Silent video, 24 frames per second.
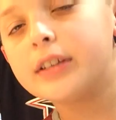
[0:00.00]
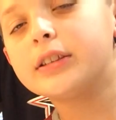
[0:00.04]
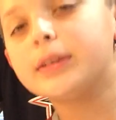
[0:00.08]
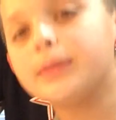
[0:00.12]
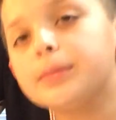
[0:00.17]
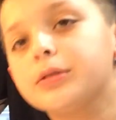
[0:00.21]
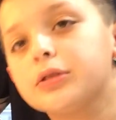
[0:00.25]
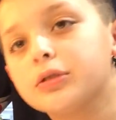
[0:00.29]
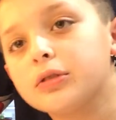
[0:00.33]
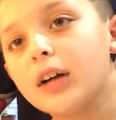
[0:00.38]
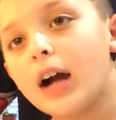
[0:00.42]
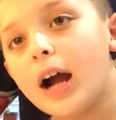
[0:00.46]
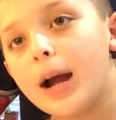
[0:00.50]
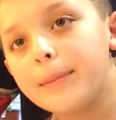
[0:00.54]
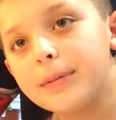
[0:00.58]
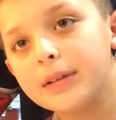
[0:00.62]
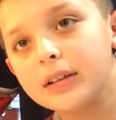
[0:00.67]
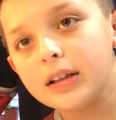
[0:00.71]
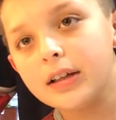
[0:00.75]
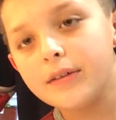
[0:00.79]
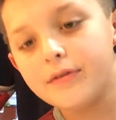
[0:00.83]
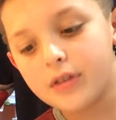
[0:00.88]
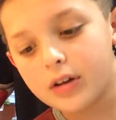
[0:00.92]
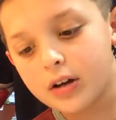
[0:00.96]
and subscribe
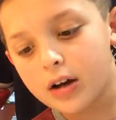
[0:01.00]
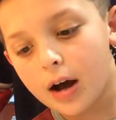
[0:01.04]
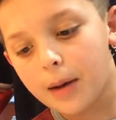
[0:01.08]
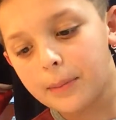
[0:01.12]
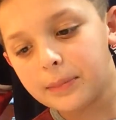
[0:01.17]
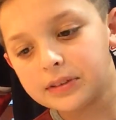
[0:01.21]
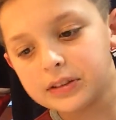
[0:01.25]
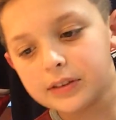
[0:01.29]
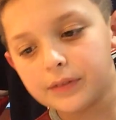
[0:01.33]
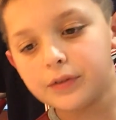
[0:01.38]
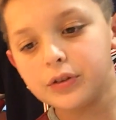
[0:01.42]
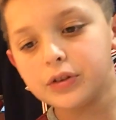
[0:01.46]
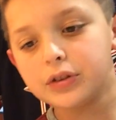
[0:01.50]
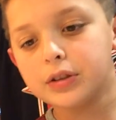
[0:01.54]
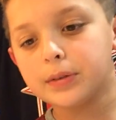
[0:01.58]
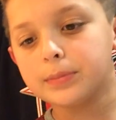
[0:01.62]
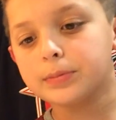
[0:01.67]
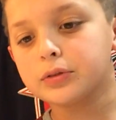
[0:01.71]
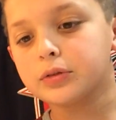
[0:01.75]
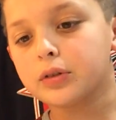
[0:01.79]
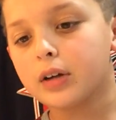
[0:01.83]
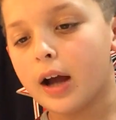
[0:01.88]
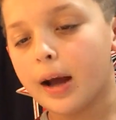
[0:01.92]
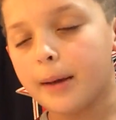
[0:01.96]
and leave the comments if you
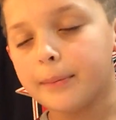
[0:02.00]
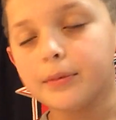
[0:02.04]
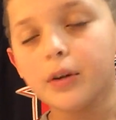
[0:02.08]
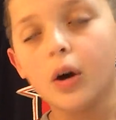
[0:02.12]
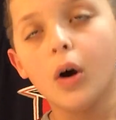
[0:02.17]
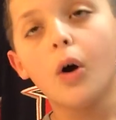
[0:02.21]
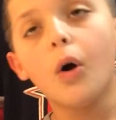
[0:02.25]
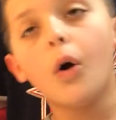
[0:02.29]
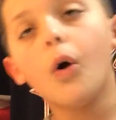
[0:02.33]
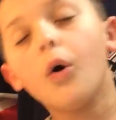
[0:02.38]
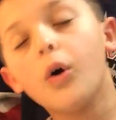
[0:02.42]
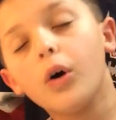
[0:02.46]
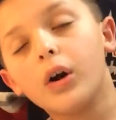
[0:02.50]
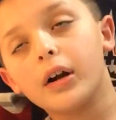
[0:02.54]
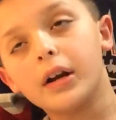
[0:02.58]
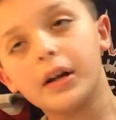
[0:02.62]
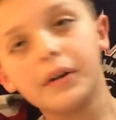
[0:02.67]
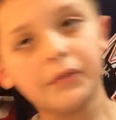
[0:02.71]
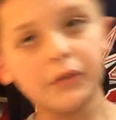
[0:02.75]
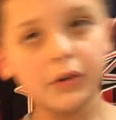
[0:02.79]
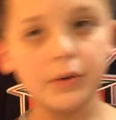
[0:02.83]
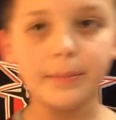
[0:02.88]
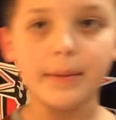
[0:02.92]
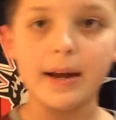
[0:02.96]
subscribed or
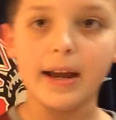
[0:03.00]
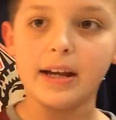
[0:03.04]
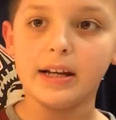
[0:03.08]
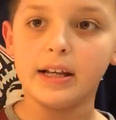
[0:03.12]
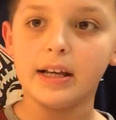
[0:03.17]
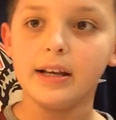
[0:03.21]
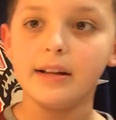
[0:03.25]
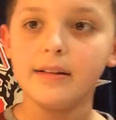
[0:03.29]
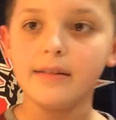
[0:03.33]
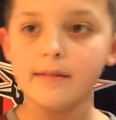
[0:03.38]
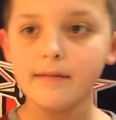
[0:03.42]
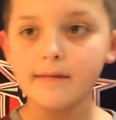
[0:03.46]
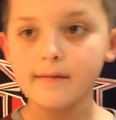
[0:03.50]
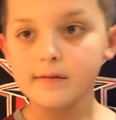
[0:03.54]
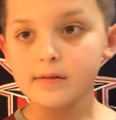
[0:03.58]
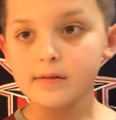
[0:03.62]
if you made it.